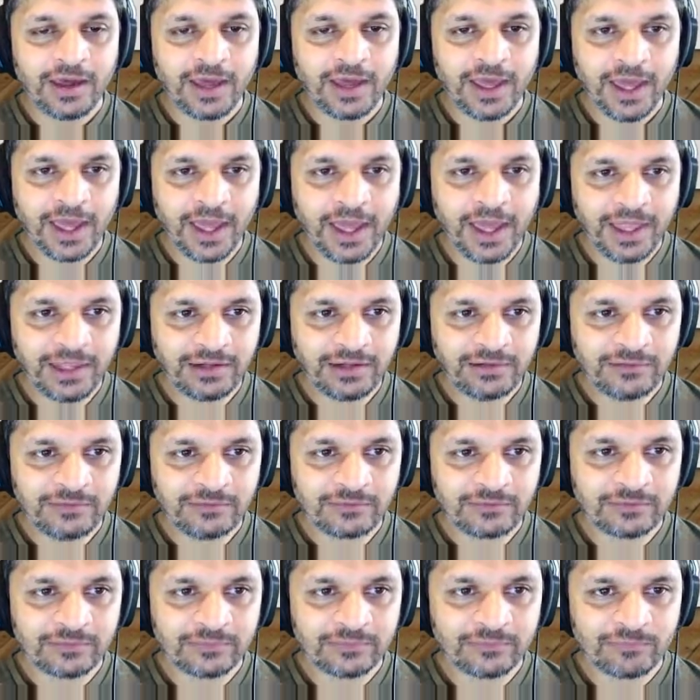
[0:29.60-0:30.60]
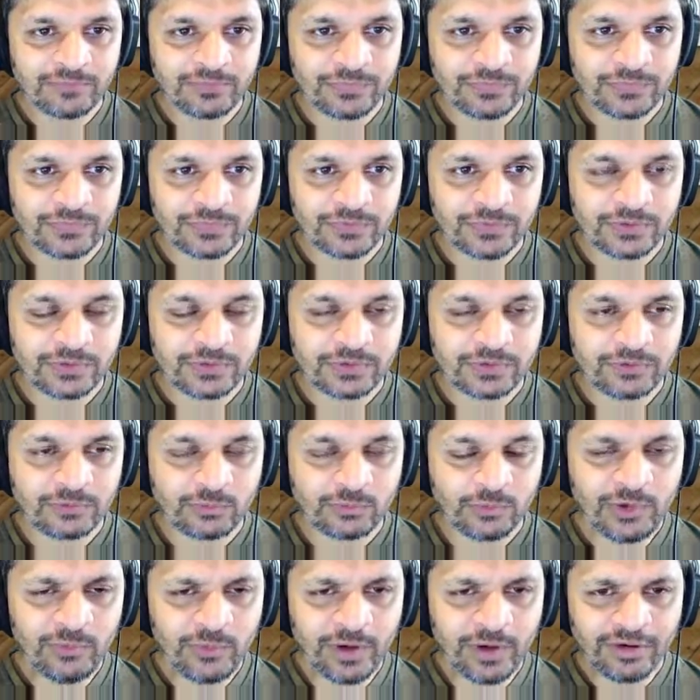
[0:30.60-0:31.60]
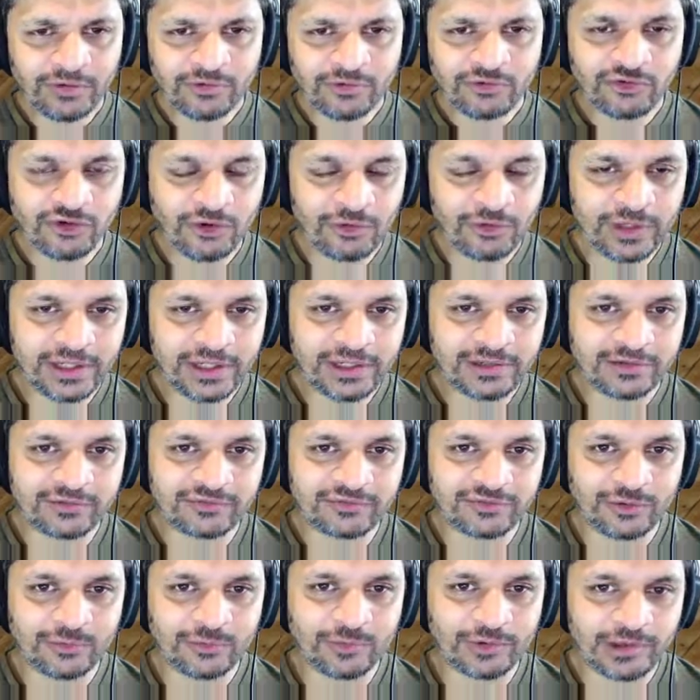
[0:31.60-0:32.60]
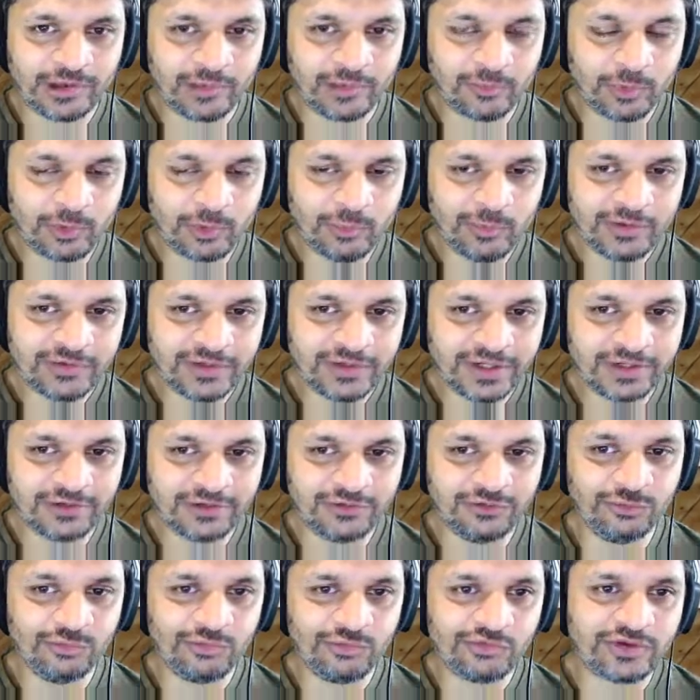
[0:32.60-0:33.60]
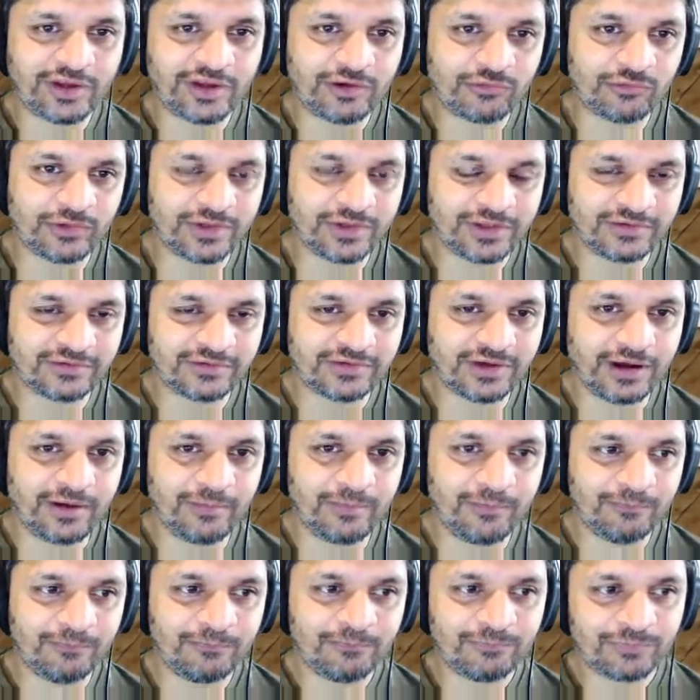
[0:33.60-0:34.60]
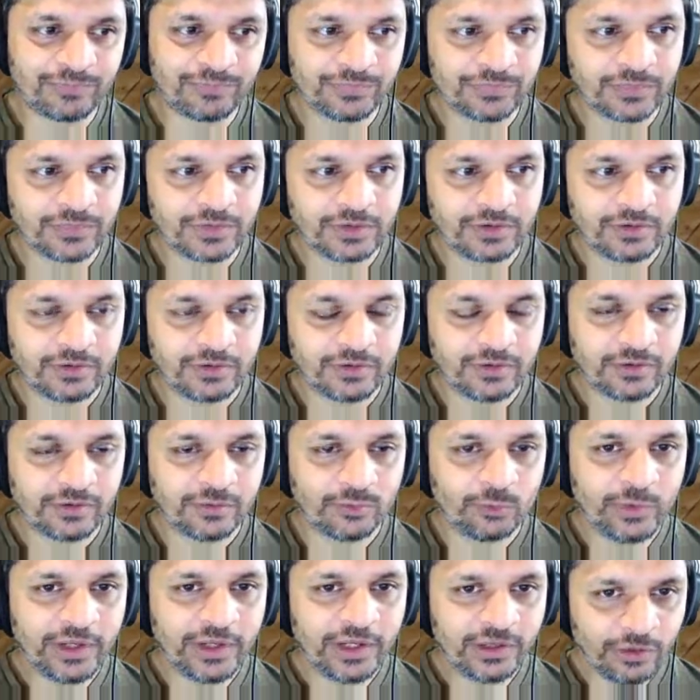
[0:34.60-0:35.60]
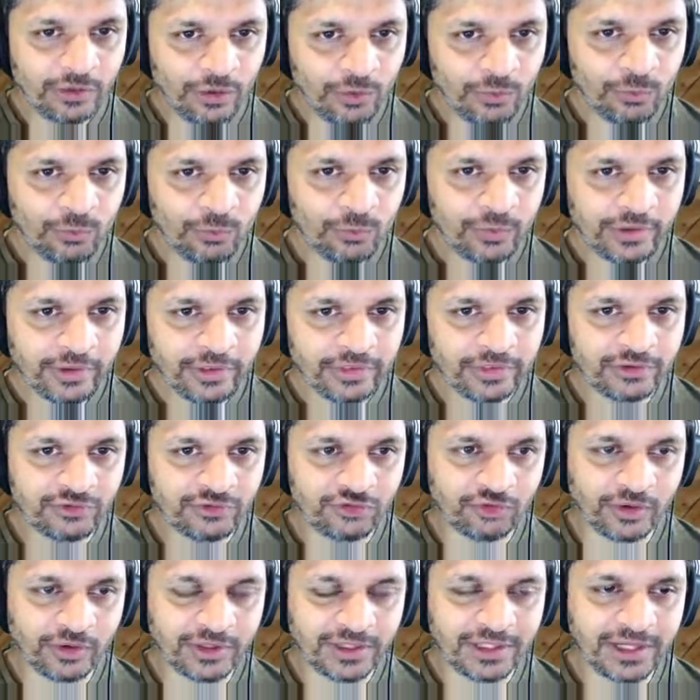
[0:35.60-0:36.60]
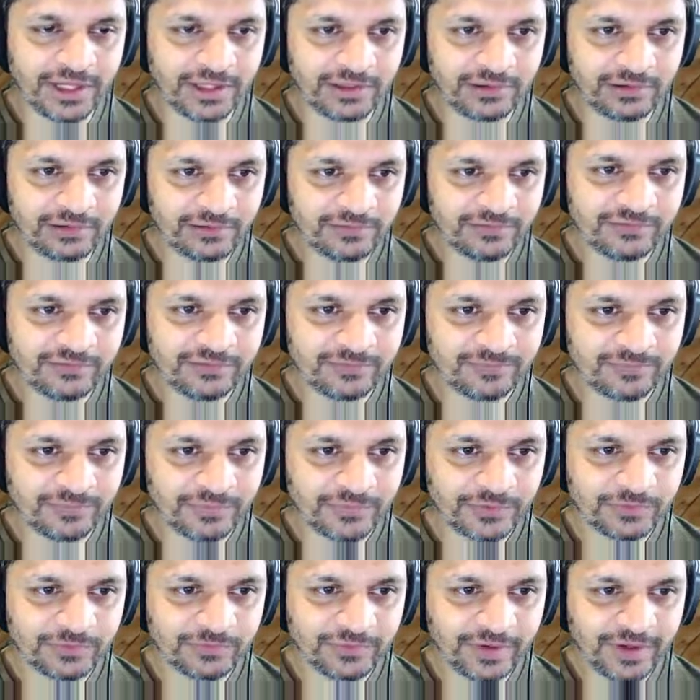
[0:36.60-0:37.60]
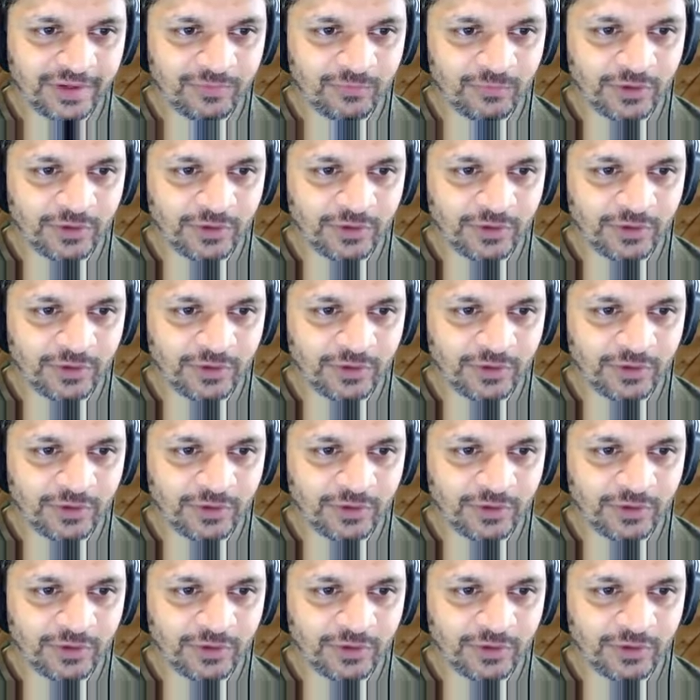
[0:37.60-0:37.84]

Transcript: And when we're controlling this robot arm, when we're trying to do stuff with this arm, we know the joint angles, right?